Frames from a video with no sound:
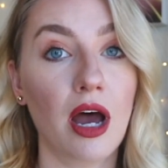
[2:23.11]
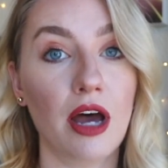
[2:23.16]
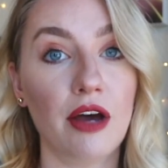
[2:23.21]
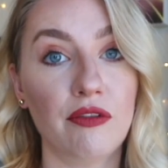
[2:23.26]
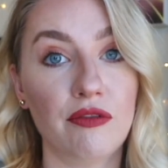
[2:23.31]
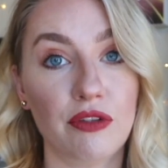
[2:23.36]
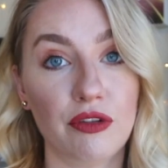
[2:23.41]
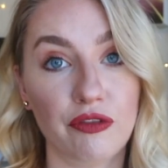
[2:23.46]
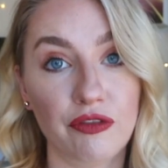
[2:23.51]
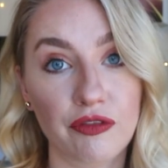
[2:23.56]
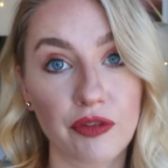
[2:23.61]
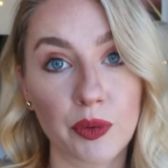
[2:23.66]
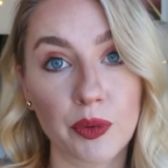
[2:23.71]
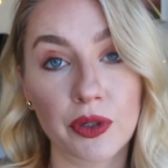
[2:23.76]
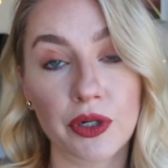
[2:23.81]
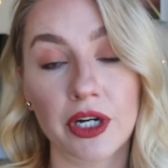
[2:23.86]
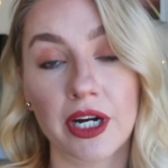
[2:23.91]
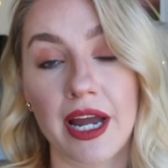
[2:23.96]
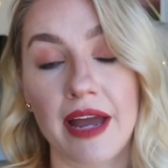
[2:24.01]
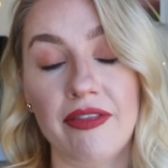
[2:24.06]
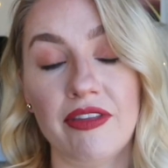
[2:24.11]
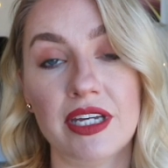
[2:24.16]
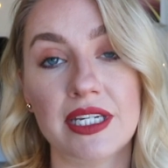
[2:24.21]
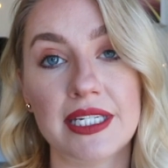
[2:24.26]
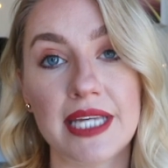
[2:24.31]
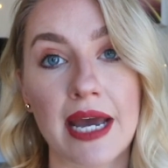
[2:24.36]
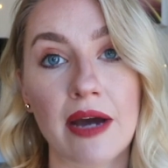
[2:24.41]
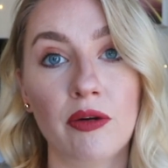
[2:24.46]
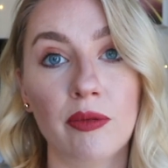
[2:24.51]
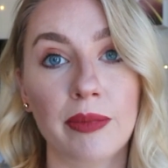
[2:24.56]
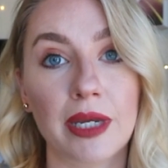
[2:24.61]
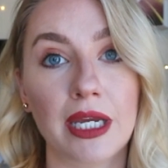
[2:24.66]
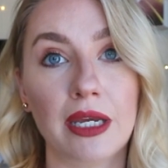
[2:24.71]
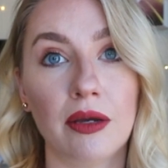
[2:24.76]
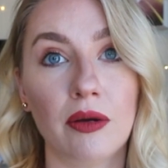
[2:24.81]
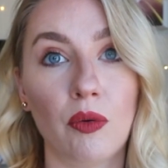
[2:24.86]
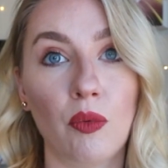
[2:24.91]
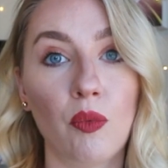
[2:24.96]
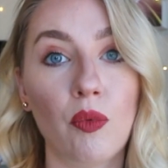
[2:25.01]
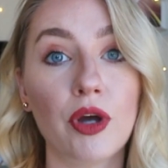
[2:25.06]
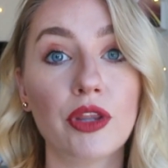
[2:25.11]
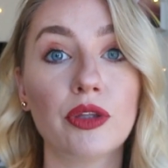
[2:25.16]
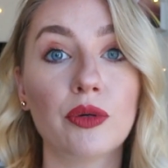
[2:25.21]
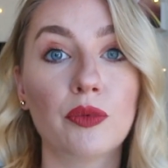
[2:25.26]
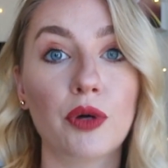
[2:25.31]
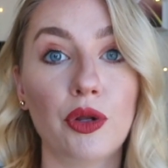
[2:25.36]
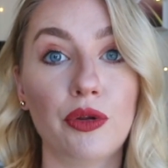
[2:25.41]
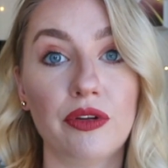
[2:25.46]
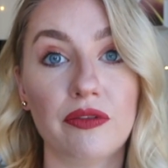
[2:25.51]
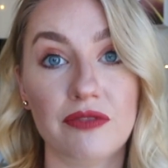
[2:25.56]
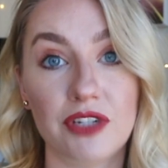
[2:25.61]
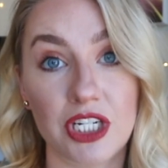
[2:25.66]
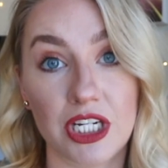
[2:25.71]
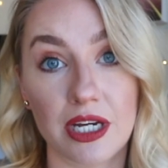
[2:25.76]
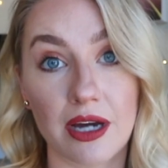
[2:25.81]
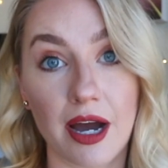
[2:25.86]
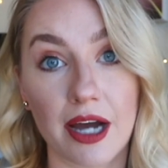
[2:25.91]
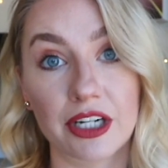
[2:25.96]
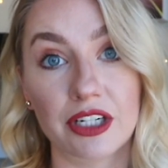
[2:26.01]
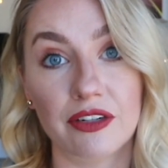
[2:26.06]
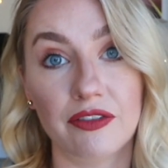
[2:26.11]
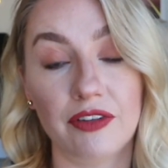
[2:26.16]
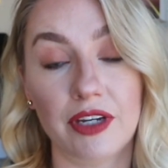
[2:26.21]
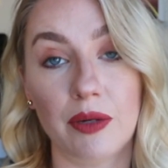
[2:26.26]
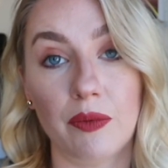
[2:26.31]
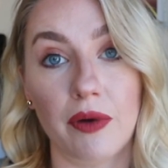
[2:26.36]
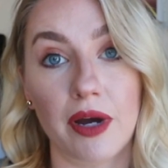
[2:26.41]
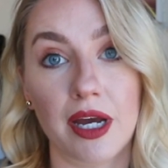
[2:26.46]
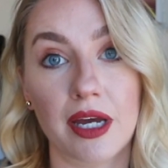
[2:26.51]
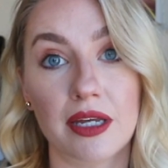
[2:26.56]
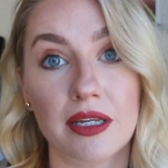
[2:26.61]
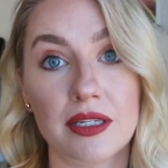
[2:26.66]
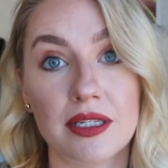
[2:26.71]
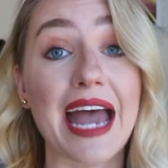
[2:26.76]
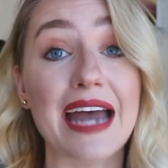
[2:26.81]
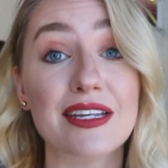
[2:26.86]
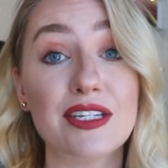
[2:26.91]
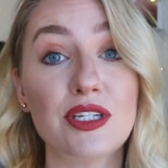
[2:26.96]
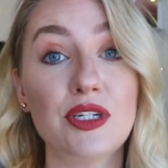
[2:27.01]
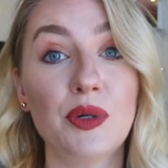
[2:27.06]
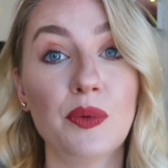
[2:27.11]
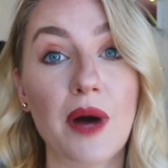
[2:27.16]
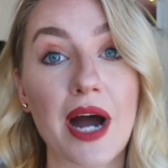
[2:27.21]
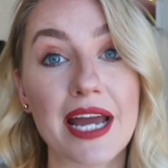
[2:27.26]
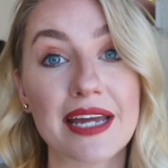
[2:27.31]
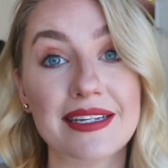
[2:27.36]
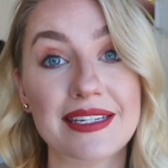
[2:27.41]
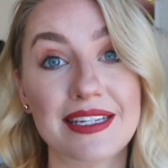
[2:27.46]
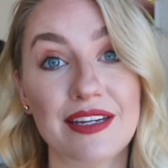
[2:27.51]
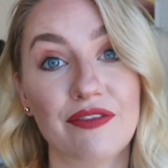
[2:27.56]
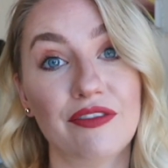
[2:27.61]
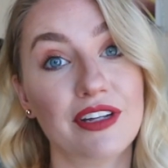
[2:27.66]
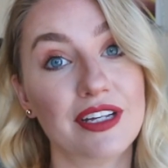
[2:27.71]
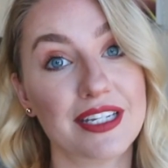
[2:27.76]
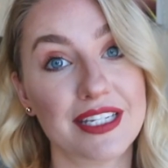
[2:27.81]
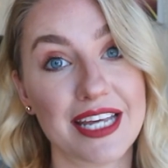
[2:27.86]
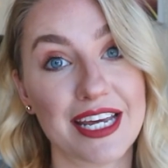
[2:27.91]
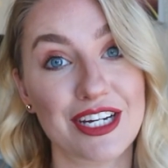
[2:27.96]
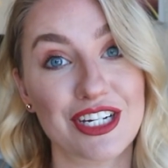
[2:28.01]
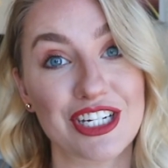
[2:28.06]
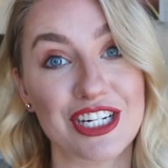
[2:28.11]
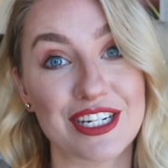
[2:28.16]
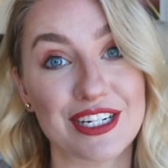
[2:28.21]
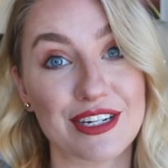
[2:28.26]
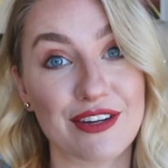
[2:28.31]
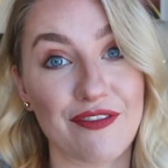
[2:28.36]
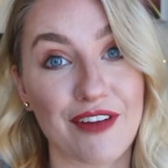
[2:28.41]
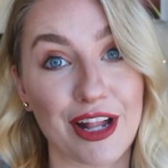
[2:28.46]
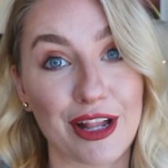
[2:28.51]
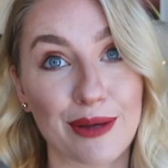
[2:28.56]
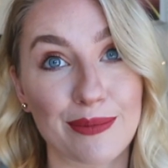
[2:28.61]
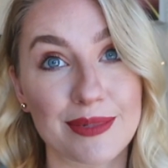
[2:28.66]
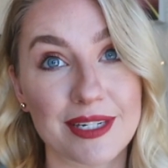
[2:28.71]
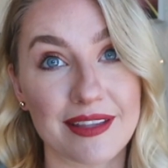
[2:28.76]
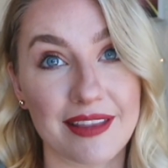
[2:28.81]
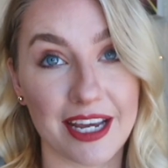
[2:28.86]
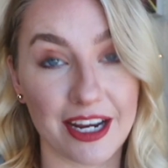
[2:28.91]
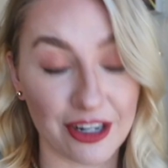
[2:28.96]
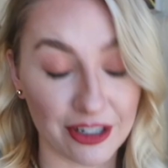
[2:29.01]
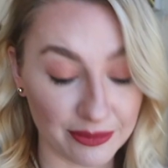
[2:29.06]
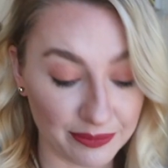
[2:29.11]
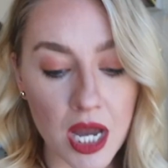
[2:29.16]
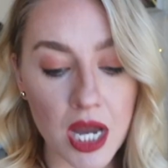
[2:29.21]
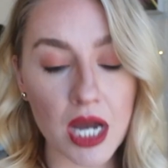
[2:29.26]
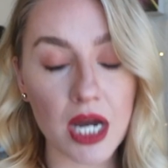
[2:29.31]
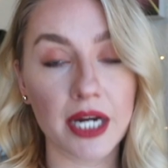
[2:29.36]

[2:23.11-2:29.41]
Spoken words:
of the 4 and then tell me what the role of geography was as to why a civilization developed there.